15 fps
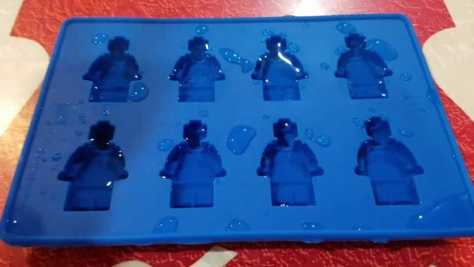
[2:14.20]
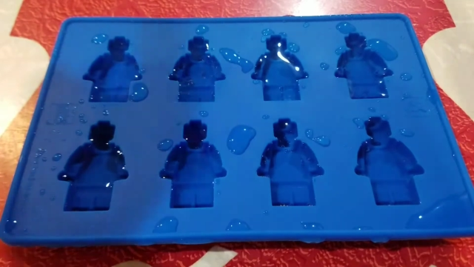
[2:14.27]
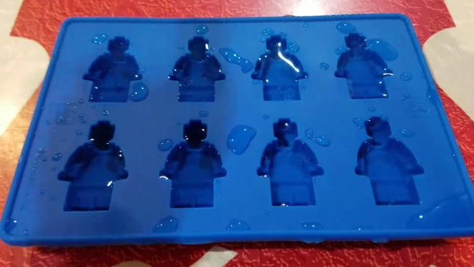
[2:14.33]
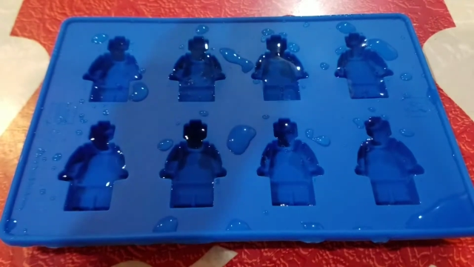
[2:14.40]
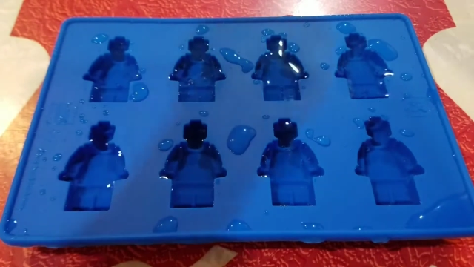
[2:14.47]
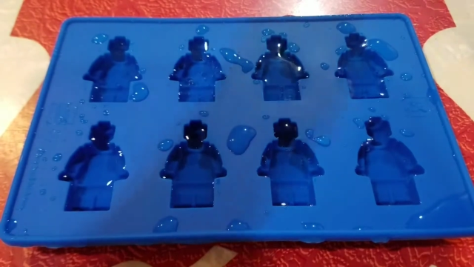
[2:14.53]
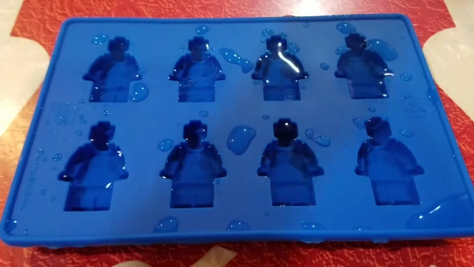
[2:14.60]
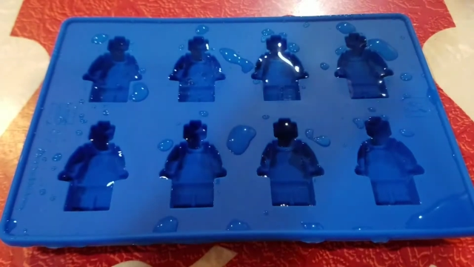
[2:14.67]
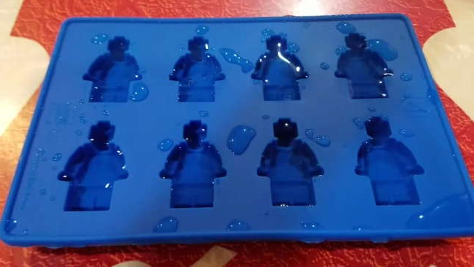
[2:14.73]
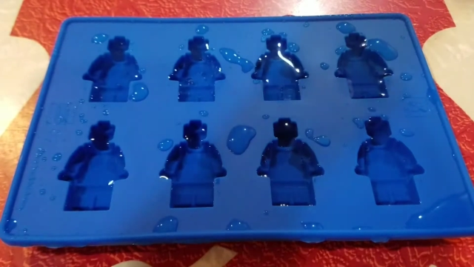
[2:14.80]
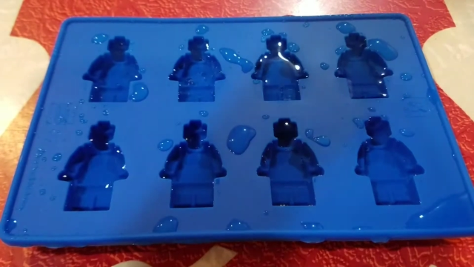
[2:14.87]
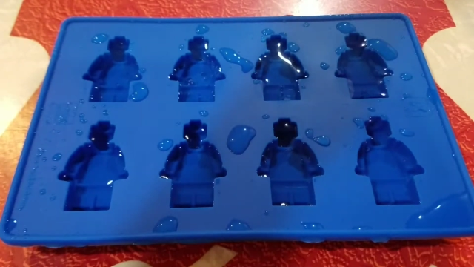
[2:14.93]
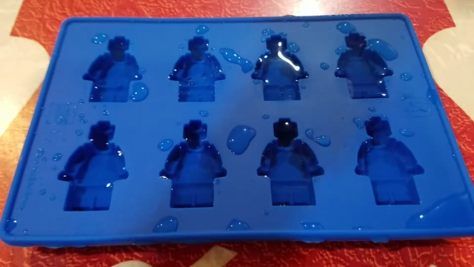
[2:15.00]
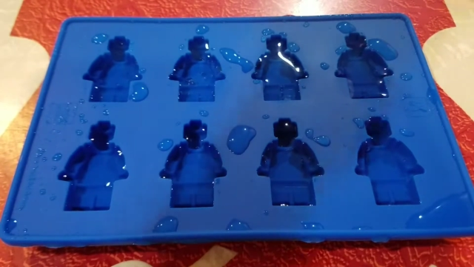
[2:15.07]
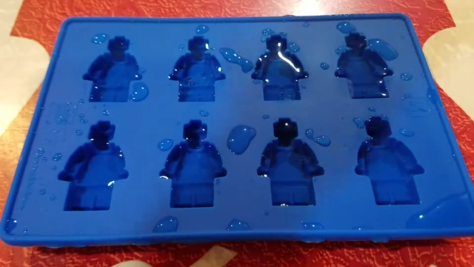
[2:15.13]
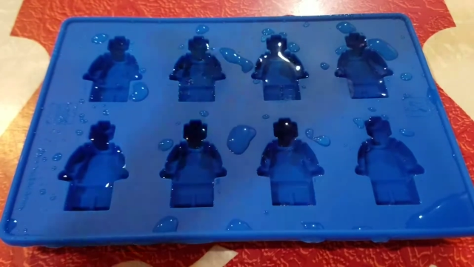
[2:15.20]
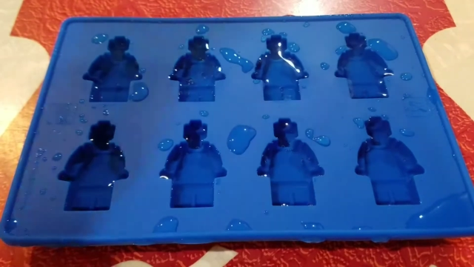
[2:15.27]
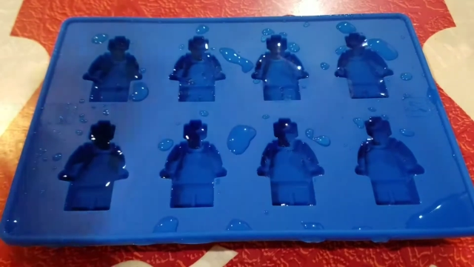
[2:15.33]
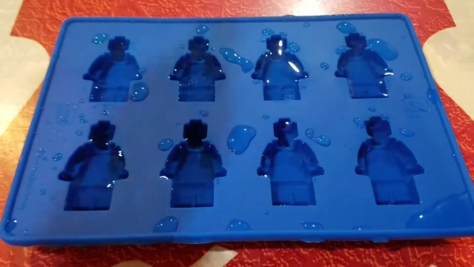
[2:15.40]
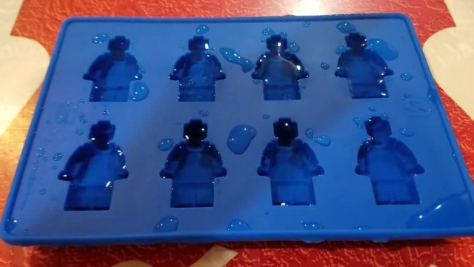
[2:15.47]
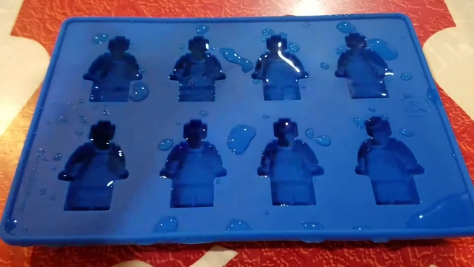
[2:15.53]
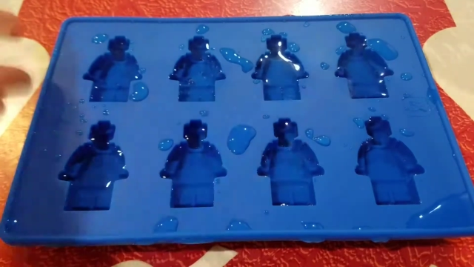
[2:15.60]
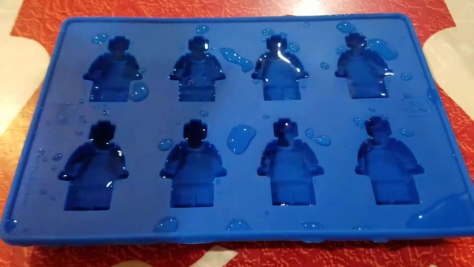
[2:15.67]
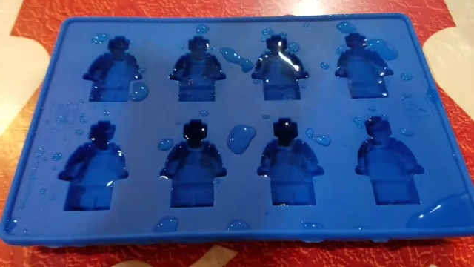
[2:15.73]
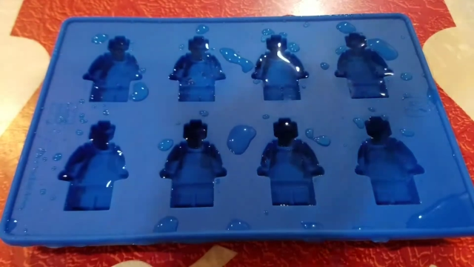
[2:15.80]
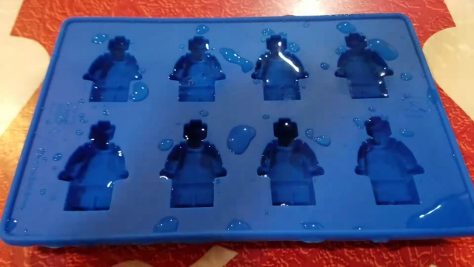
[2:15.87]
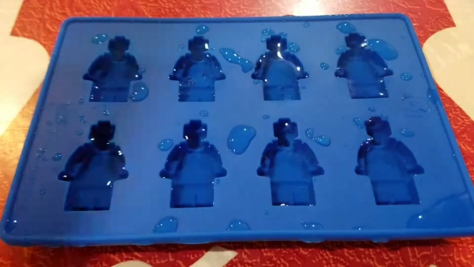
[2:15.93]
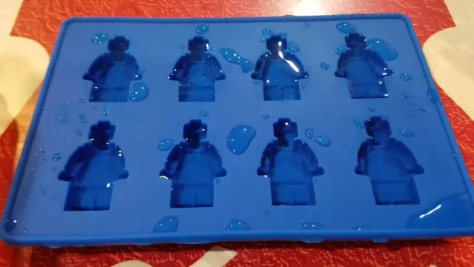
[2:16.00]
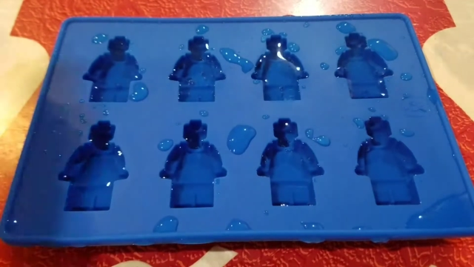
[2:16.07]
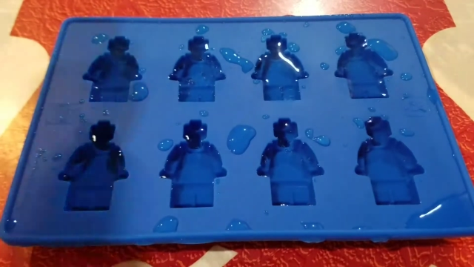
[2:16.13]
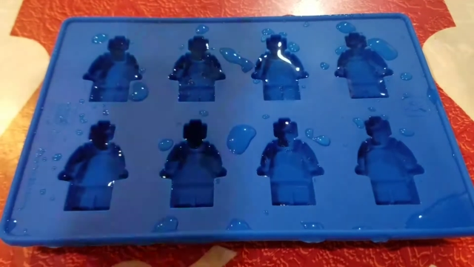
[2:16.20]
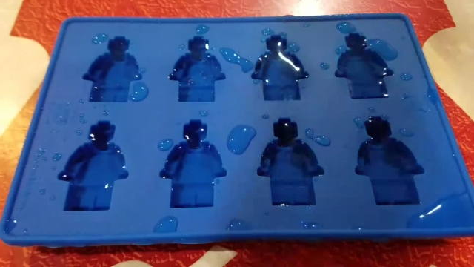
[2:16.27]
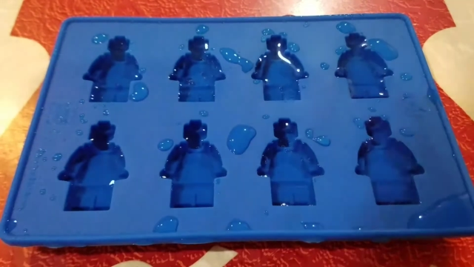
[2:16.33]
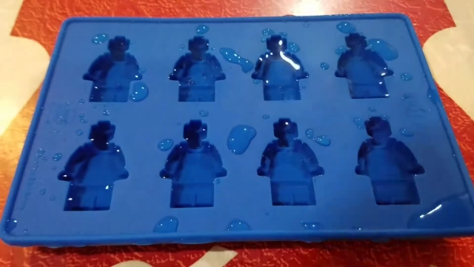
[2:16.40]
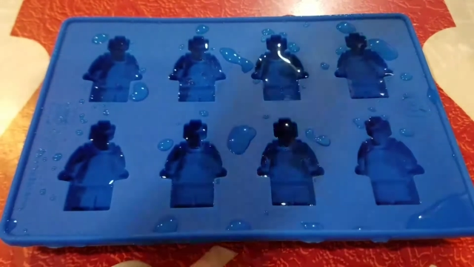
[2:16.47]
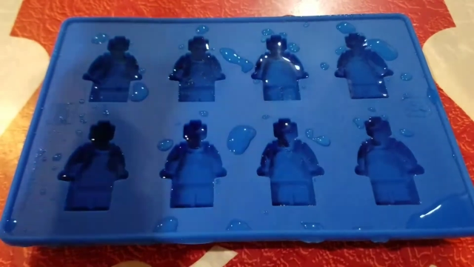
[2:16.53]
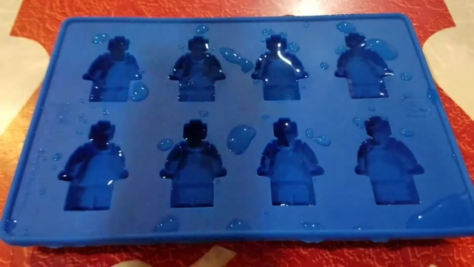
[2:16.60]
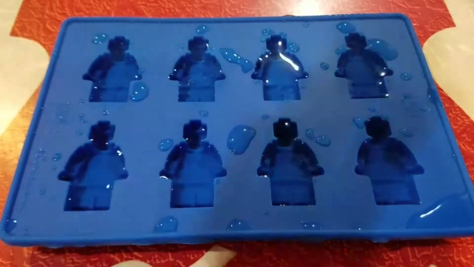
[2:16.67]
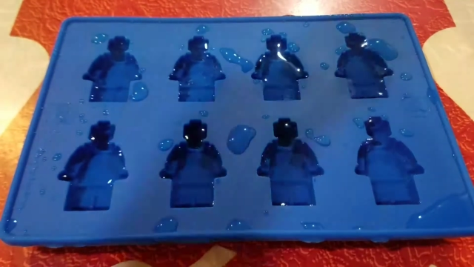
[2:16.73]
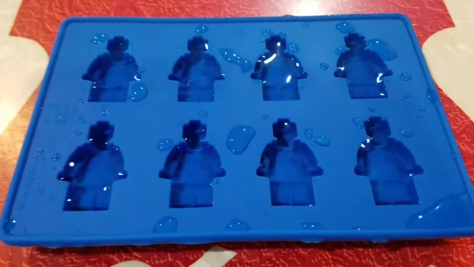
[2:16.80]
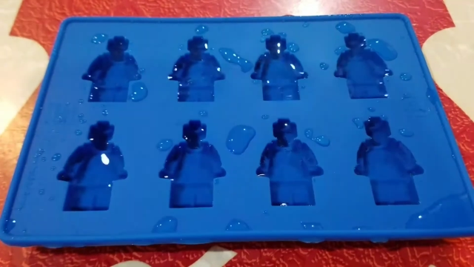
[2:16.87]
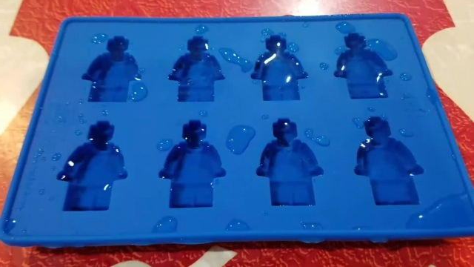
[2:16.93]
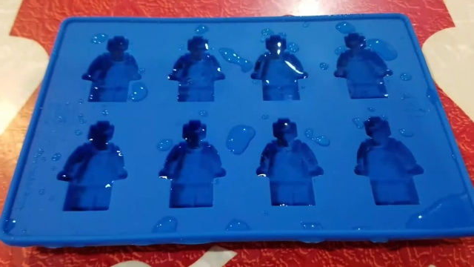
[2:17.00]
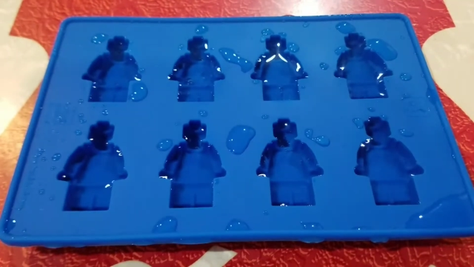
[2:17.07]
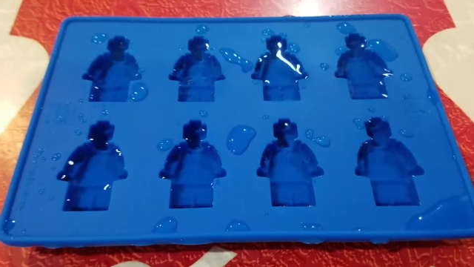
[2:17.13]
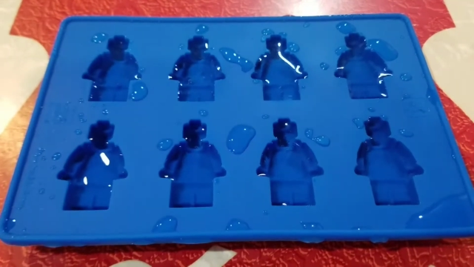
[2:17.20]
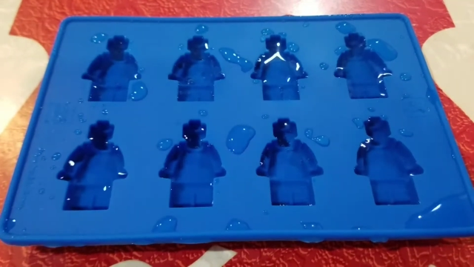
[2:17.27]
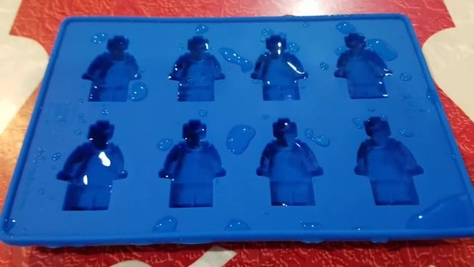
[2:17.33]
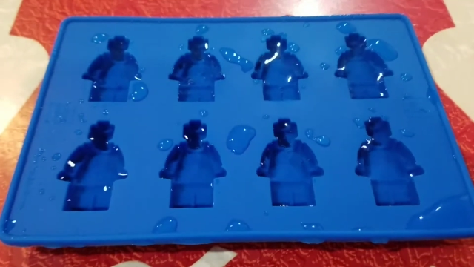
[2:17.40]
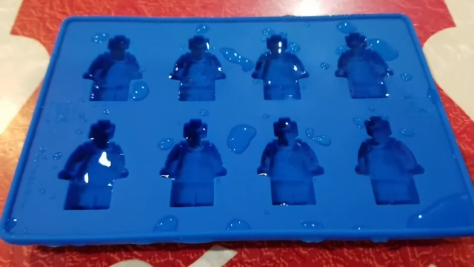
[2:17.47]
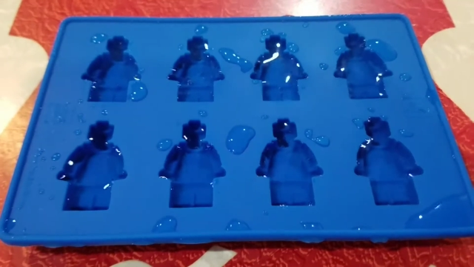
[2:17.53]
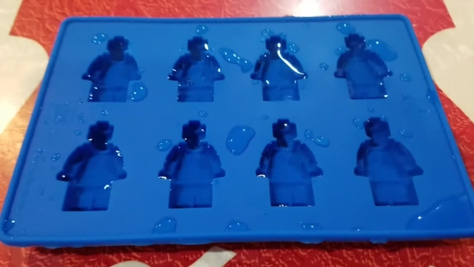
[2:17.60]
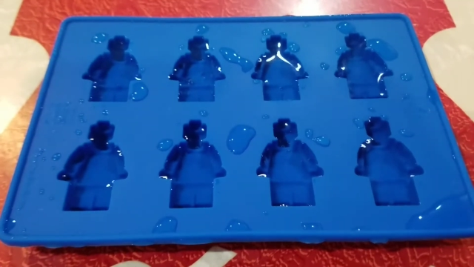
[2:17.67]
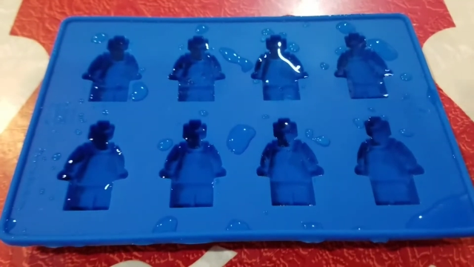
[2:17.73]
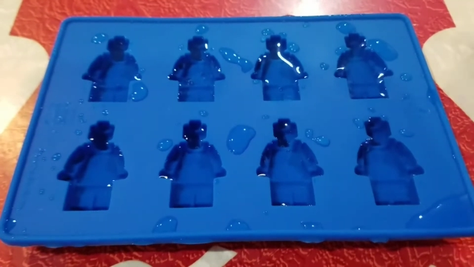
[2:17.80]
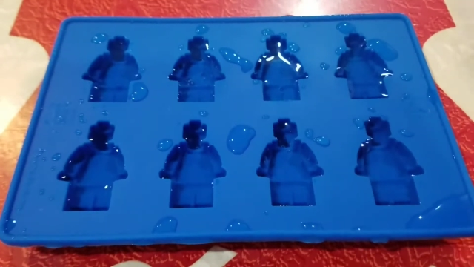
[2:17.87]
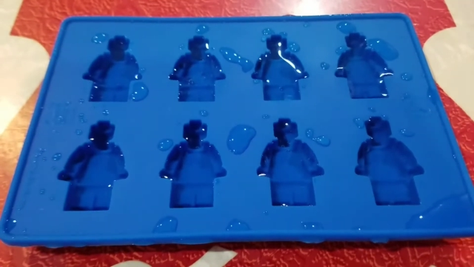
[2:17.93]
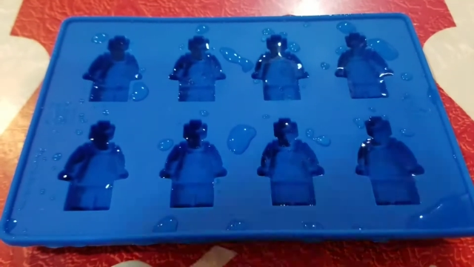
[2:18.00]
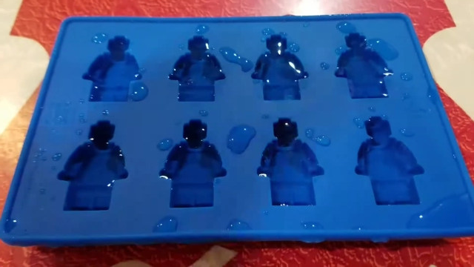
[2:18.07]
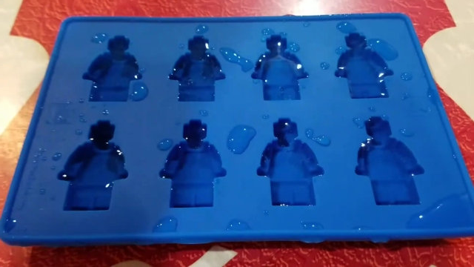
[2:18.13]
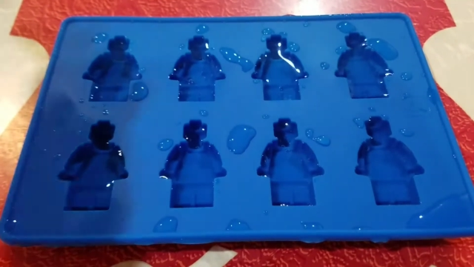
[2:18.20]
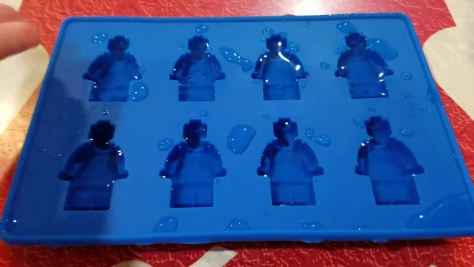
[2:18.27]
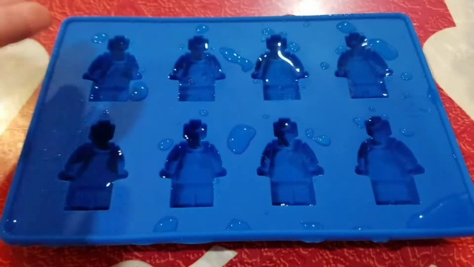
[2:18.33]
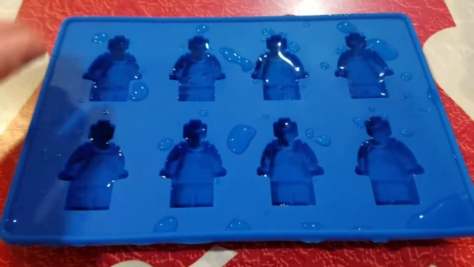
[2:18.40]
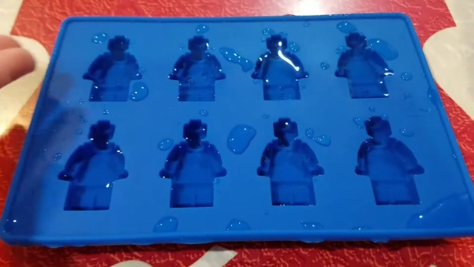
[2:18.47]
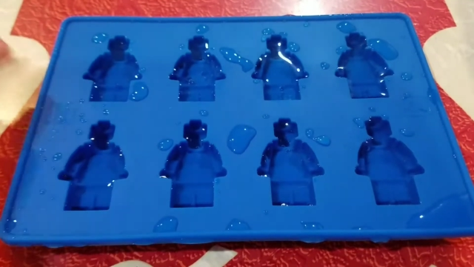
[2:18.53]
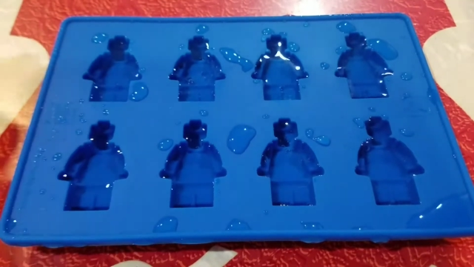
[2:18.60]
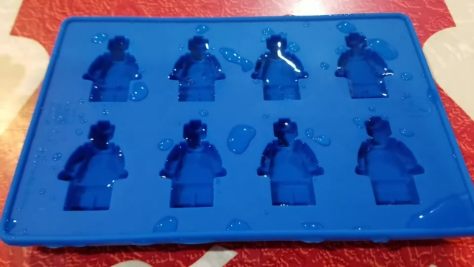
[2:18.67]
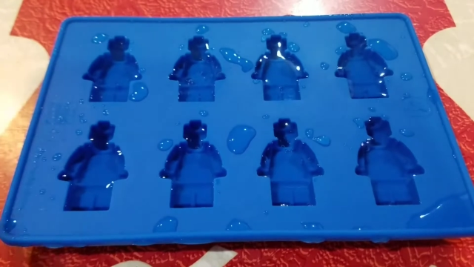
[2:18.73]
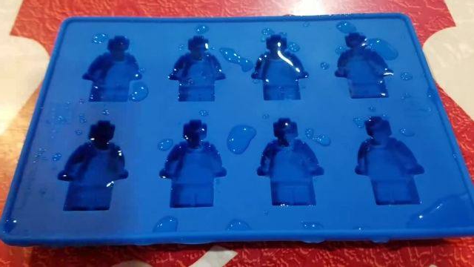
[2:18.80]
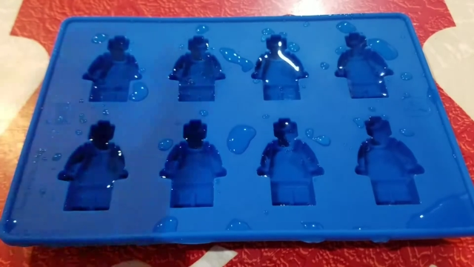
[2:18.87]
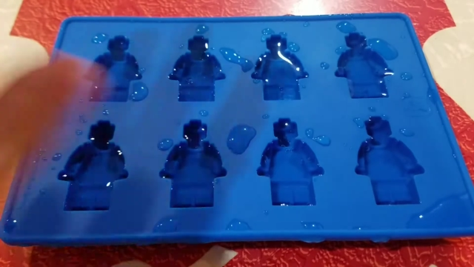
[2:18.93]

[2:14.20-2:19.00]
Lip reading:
No face is visible, so there are no lips to read.